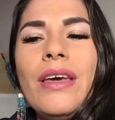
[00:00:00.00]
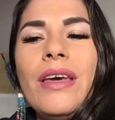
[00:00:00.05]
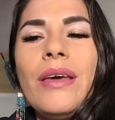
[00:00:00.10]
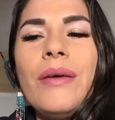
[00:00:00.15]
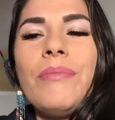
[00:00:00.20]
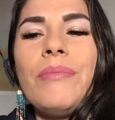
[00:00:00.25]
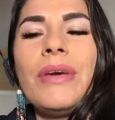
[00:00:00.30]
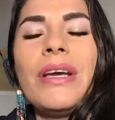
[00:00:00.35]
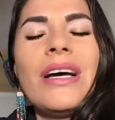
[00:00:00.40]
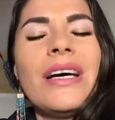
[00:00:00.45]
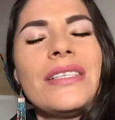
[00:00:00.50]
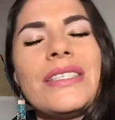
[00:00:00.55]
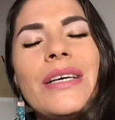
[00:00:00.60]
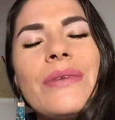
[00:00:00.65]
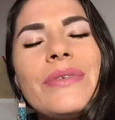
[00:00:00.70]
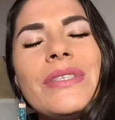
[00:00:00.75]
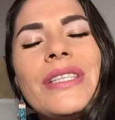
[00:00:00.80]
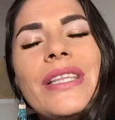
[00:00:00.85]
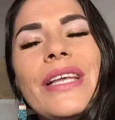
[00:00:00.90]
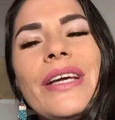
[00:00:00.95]
Because I
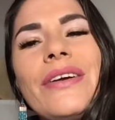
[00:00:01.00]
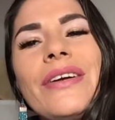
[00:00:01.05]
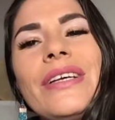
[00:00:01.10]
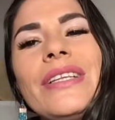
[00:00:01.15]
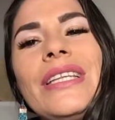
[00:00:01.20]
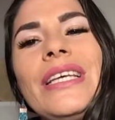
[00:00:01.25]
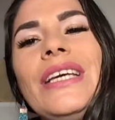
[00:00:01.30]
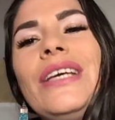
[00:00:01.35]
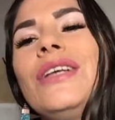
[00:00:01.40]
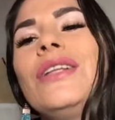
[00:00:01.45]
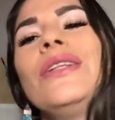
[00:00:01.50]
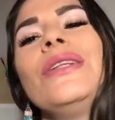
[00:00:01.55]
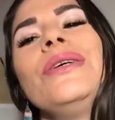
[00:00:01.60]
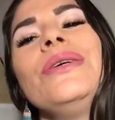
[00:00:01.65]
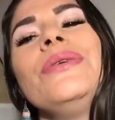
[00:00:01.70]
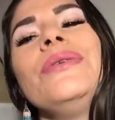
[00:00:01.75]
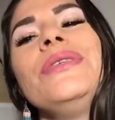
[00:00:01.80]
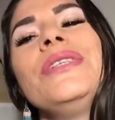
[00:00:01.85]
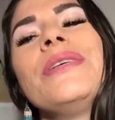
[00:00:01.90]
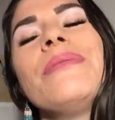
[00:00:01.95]
was literally
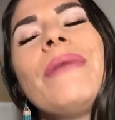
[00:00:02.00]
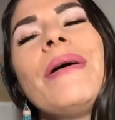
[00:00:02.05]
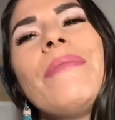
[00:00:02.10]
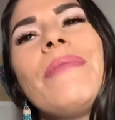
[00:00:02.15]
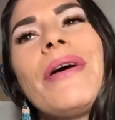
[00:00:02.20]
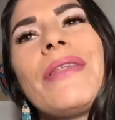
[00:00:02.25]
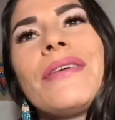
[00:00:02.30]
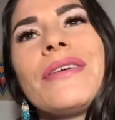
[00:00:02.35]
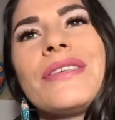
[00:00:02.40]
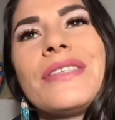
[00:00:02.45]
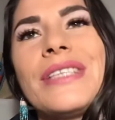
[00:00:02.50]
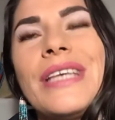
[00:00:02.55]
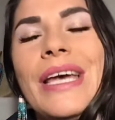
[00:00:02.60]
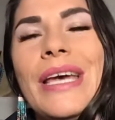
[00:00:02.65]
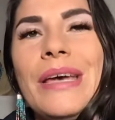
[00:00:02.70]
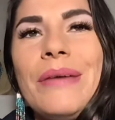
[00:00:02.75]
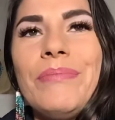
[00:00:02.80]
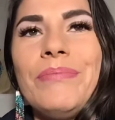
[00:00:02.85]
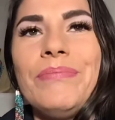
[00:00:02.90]
glued to my mother's hip,